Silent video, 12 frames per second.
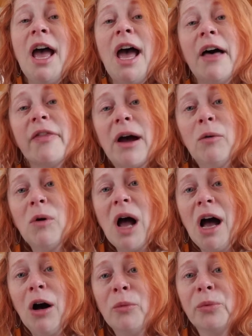and that will
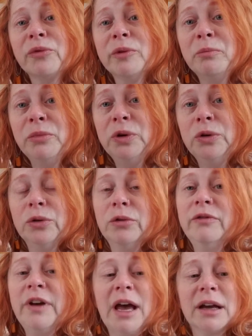help
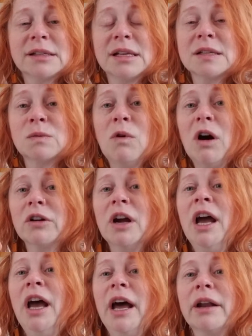remove excess water.
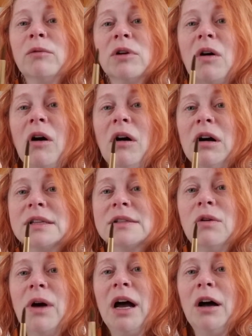And it would
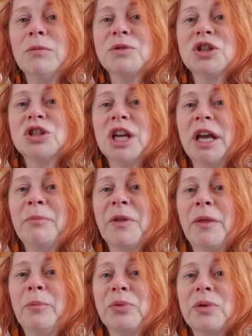also help shape the
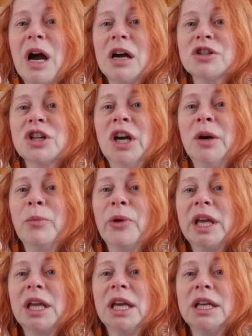brush,
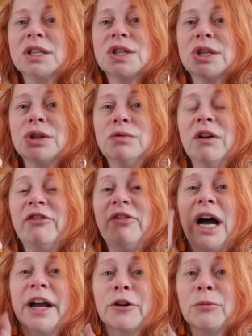bringing it to a
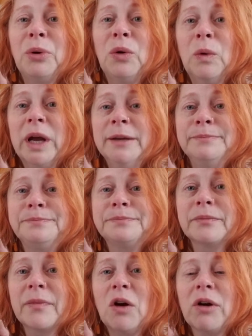finer point,
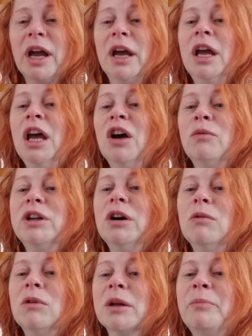okay? We
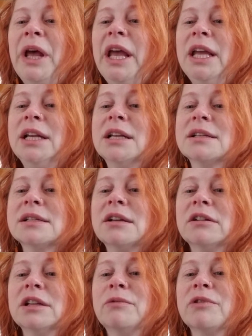don't want to paint
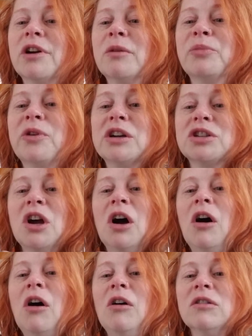necessarily with our brush
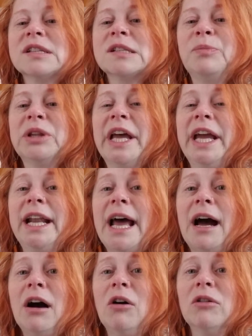all splayed
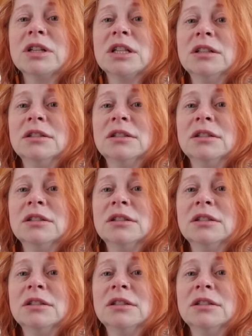out,